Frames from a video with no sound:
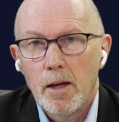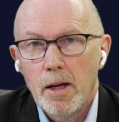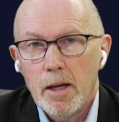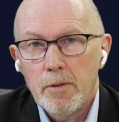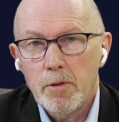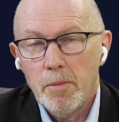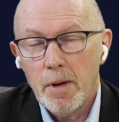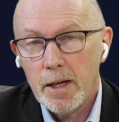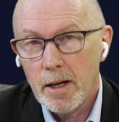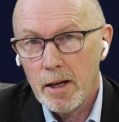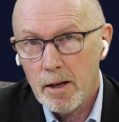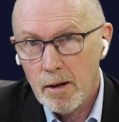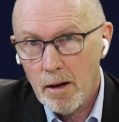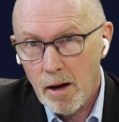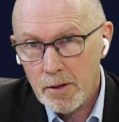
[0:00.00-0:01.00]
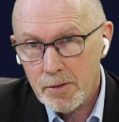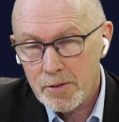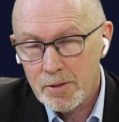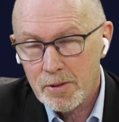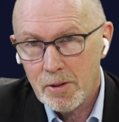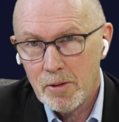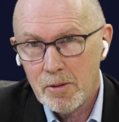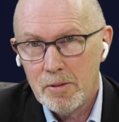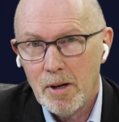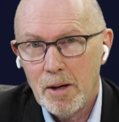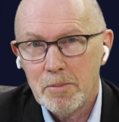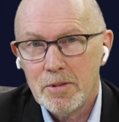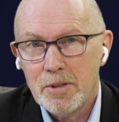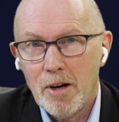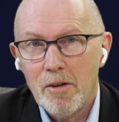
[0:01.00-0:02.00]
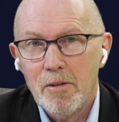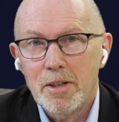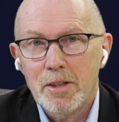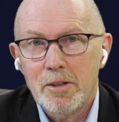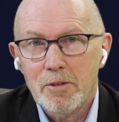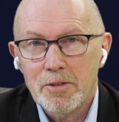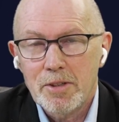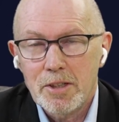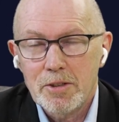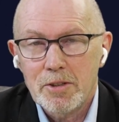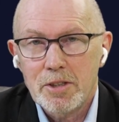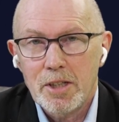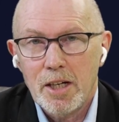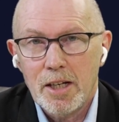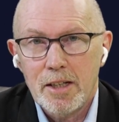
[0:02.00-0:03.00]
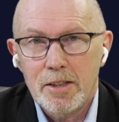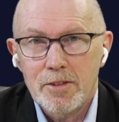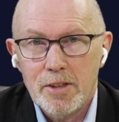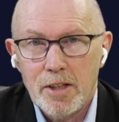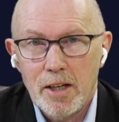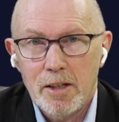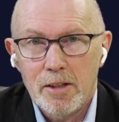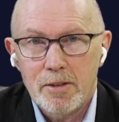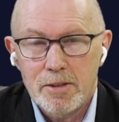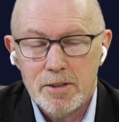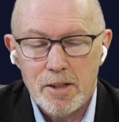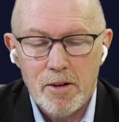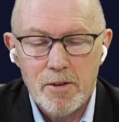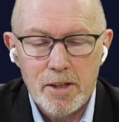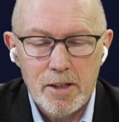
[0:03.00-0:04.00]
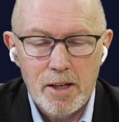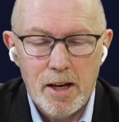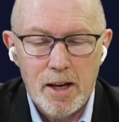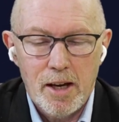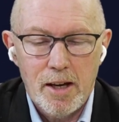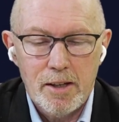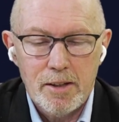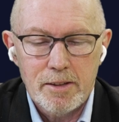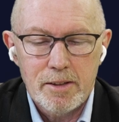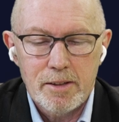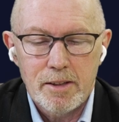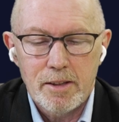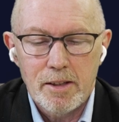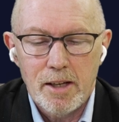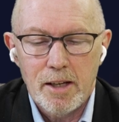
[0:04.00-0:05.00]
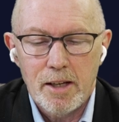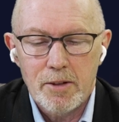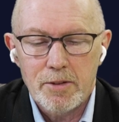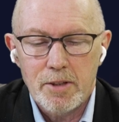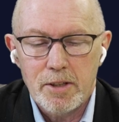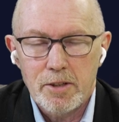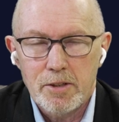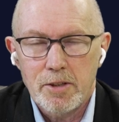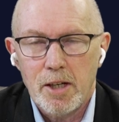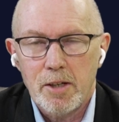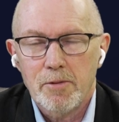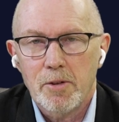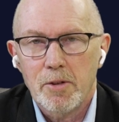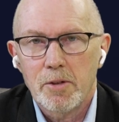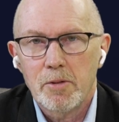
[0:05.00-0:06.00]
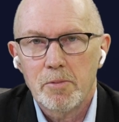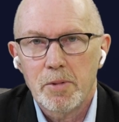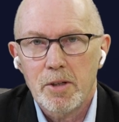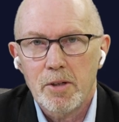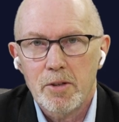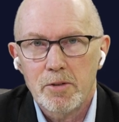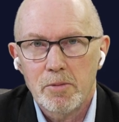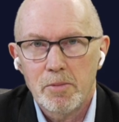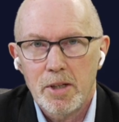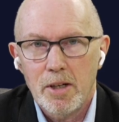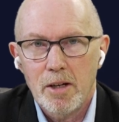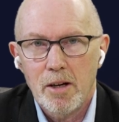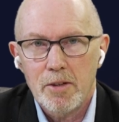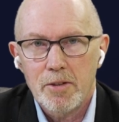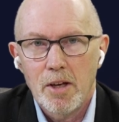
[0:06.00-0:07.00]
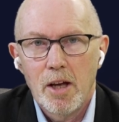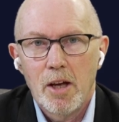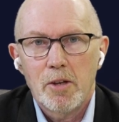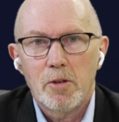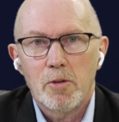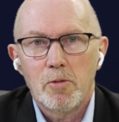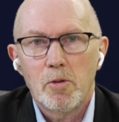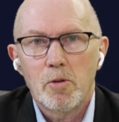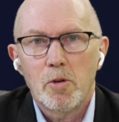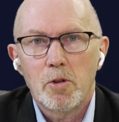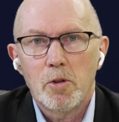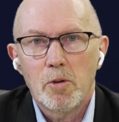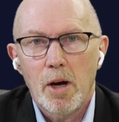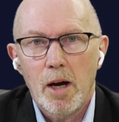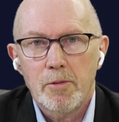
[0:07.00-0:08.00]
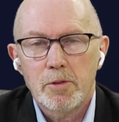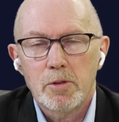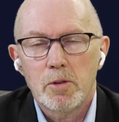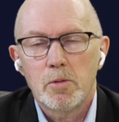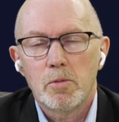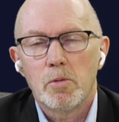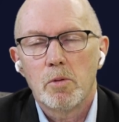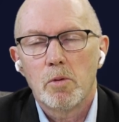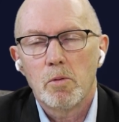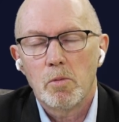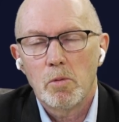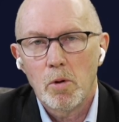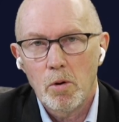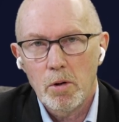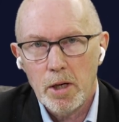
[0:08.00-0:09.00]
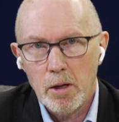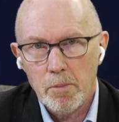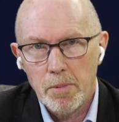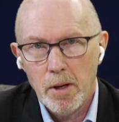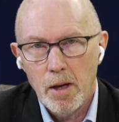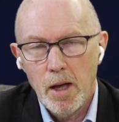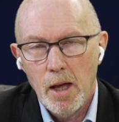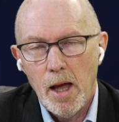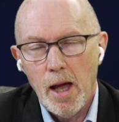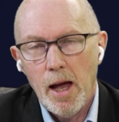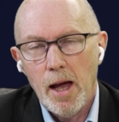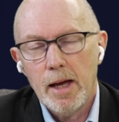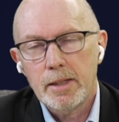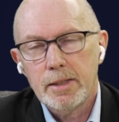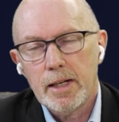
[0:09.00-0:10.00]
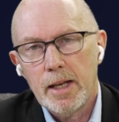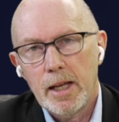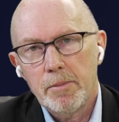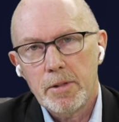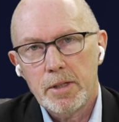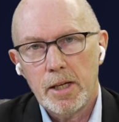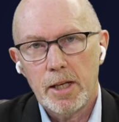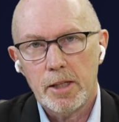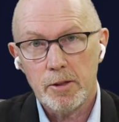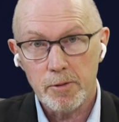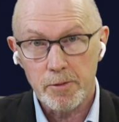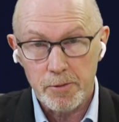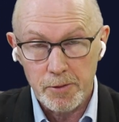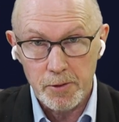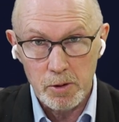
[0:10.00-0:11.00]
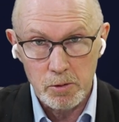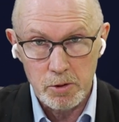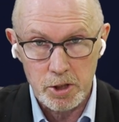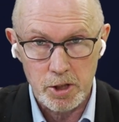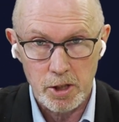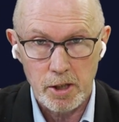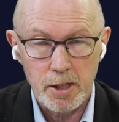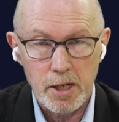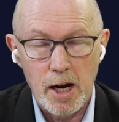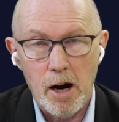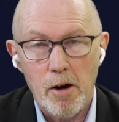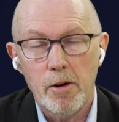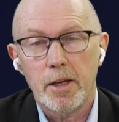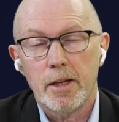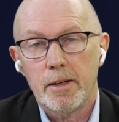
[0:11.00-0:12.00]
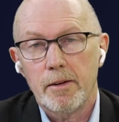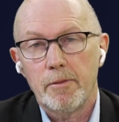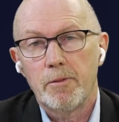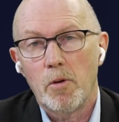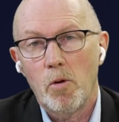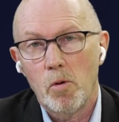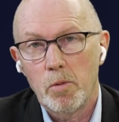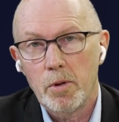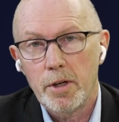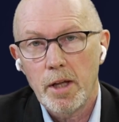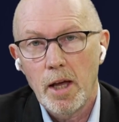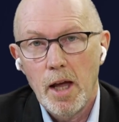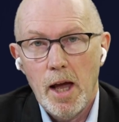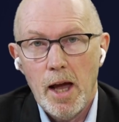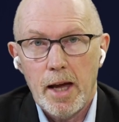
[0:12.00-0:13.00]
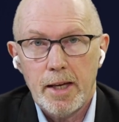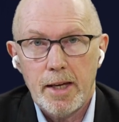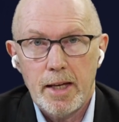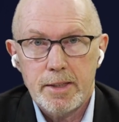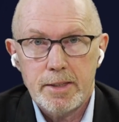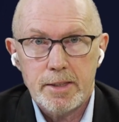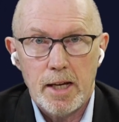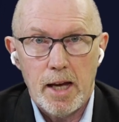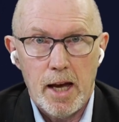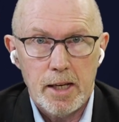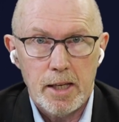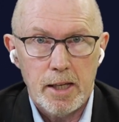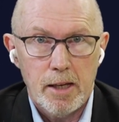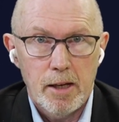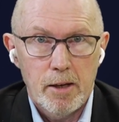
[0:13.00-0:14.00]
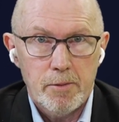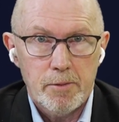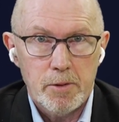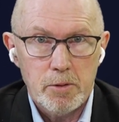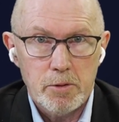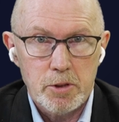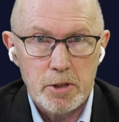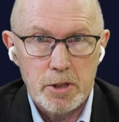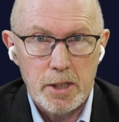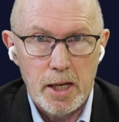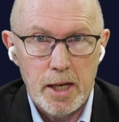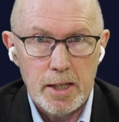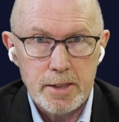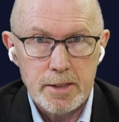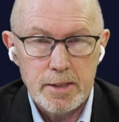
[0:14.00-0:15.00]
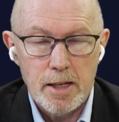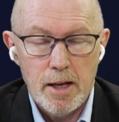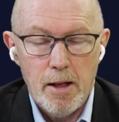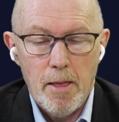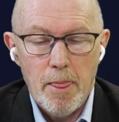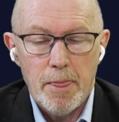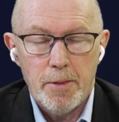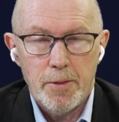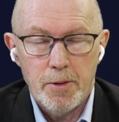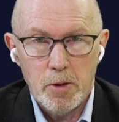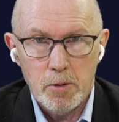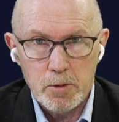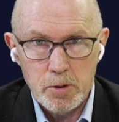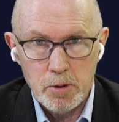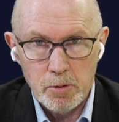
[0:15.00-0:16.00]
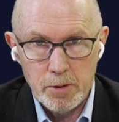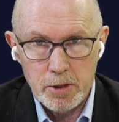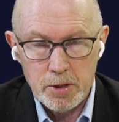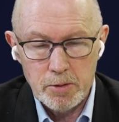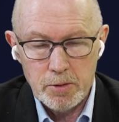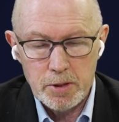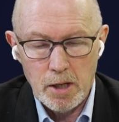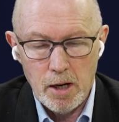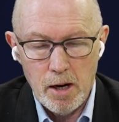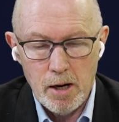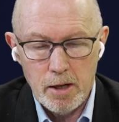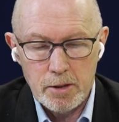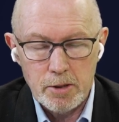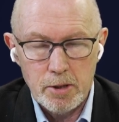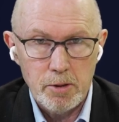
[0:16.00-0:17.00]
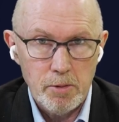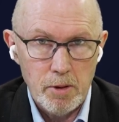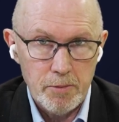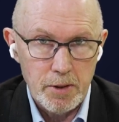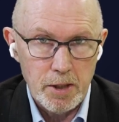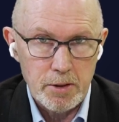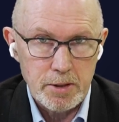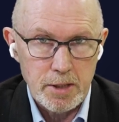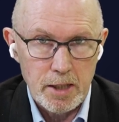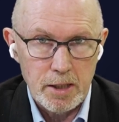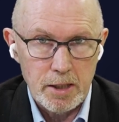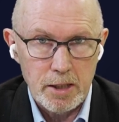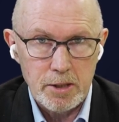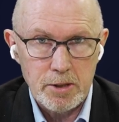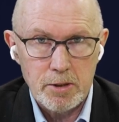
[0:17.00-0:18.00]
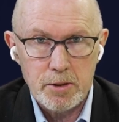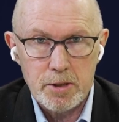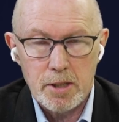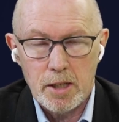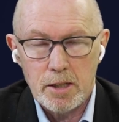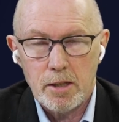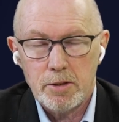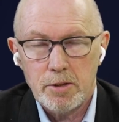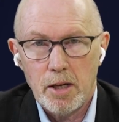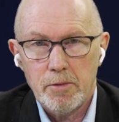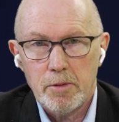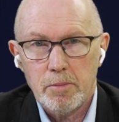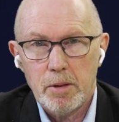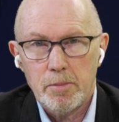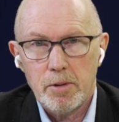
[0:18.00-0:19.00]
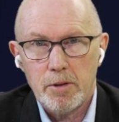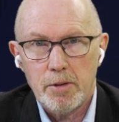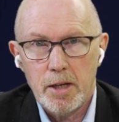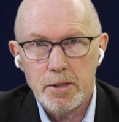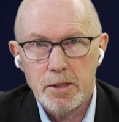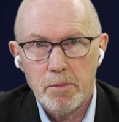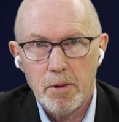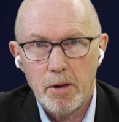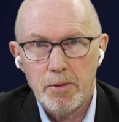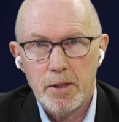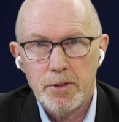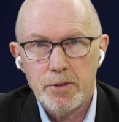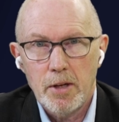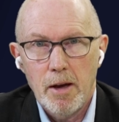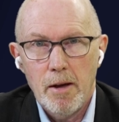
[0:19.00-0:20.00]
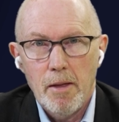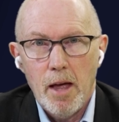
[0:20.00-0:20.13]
If you make a loss, though, I'm sorry, they don't send you a check and say, sorry, here's a check for you because you made a loss. You have to roll it up and claim it in the future, carry it forward against any future gains. Those two issues are two of the outstanding issues that are driving people crazy about this.